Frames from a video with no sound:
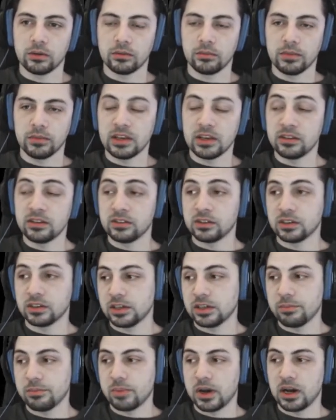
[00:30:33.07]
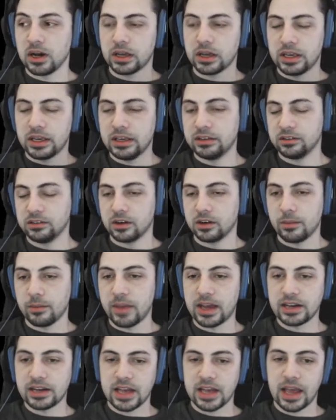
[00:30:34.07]
easier to debug, easier to
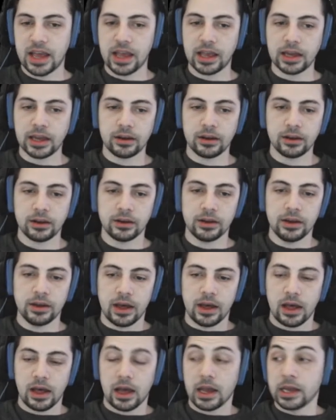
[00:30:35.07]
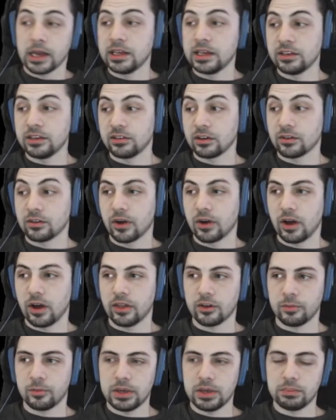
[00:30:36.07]
maintain, and easier for
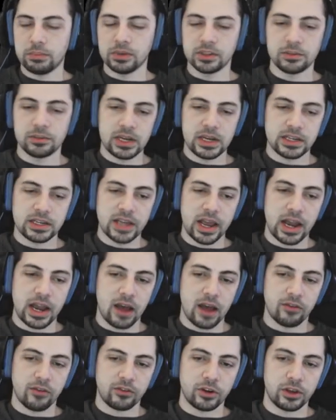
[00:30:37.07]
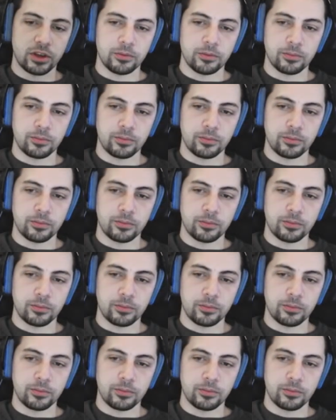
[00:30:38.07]
other people to maintain after you.